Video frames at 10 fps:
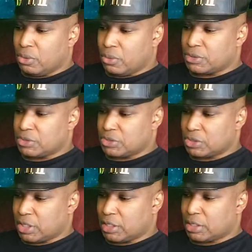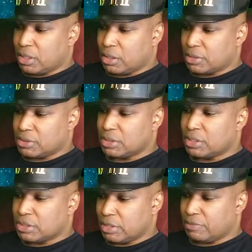Orson Scott Card's
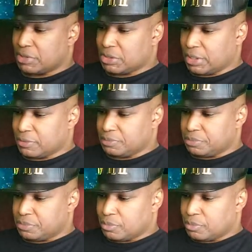Seventh Son.